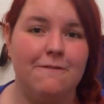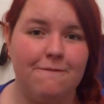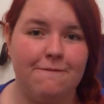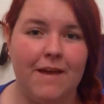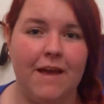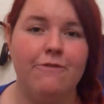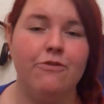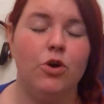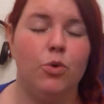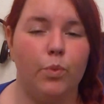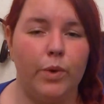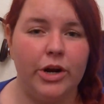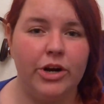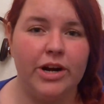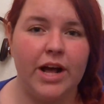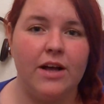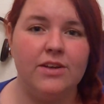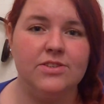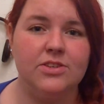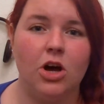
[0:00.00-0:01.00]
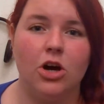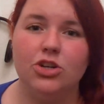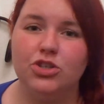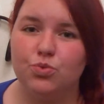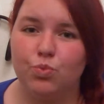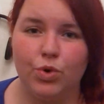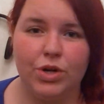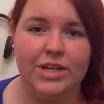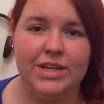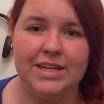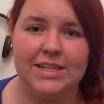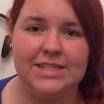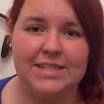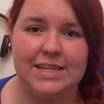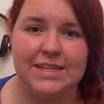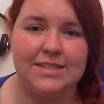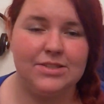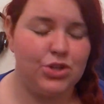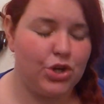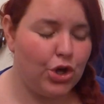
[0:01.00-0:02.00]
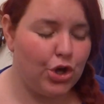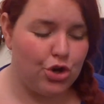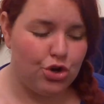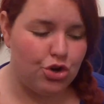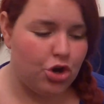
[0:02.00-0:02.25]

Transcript: favorite Weird Al songs wouldn't exist.